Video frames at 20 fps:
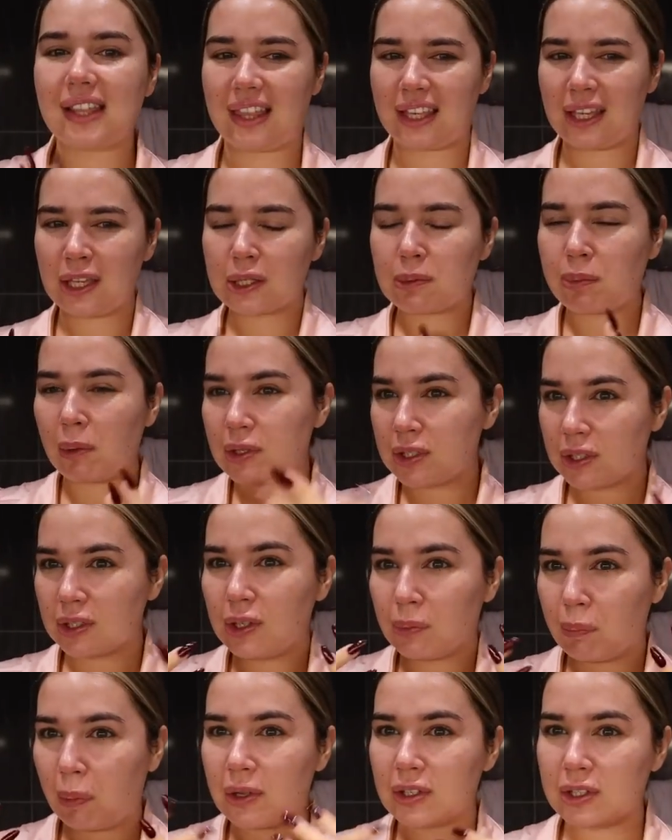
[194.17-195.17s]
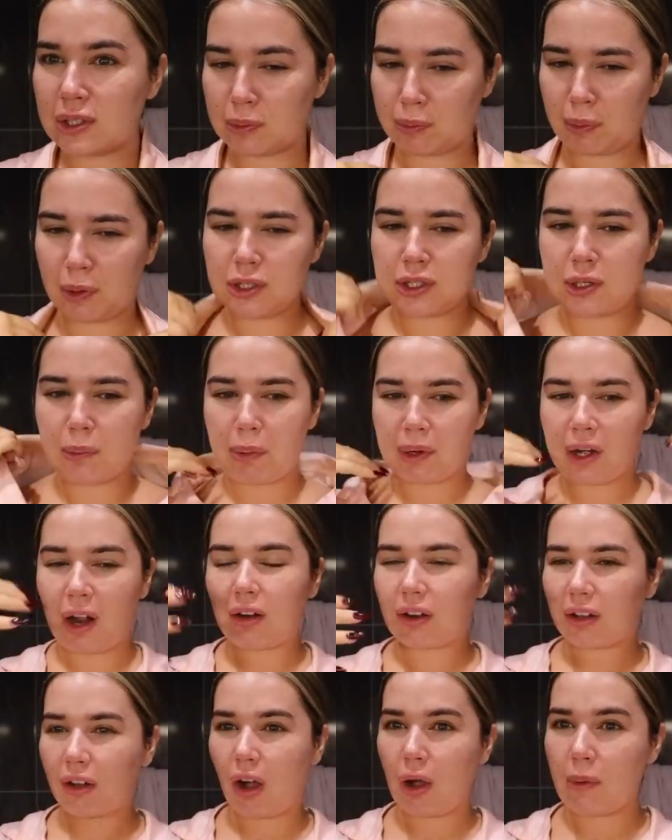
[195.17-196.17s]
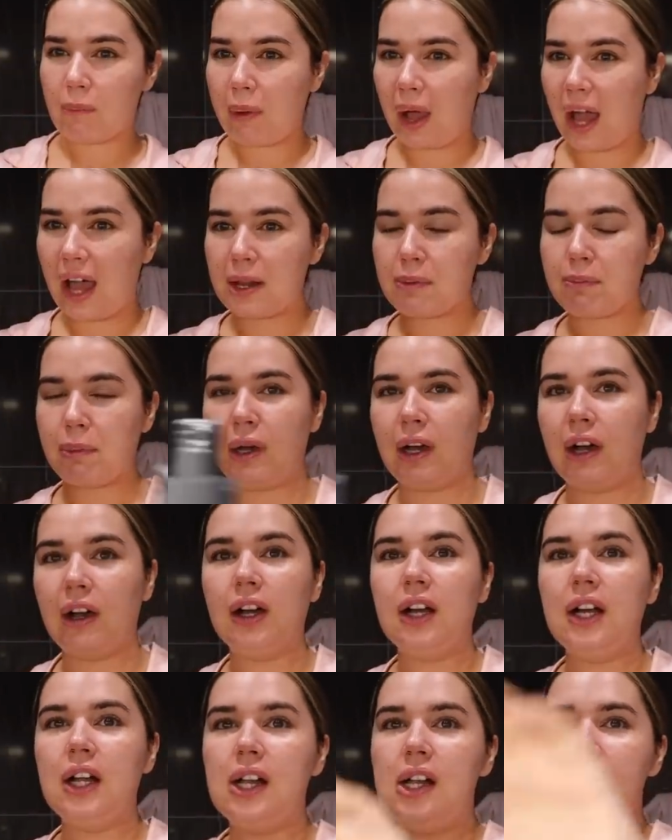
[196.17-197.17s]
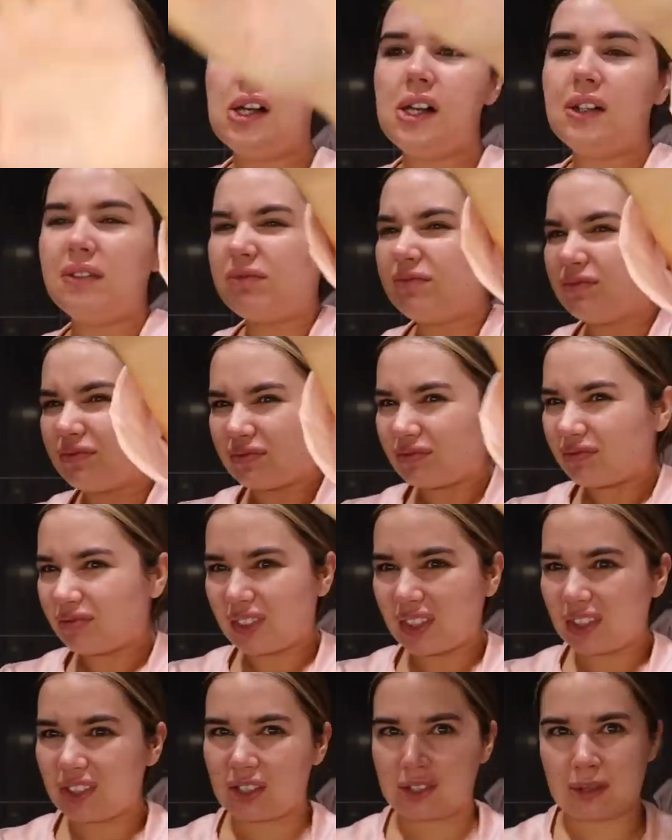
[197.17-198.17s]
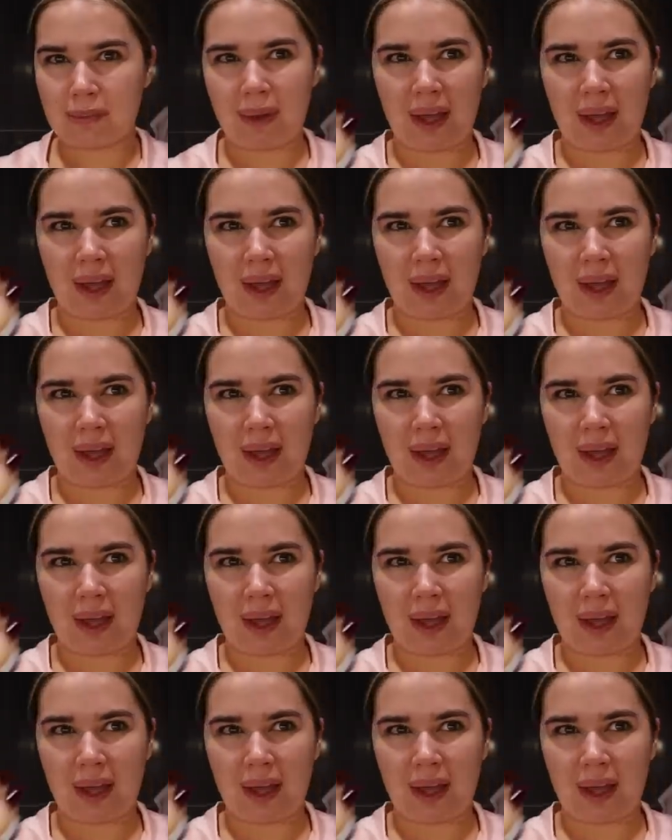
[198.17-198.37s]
I think you're supposed to put it on a cotton pad, but doesn't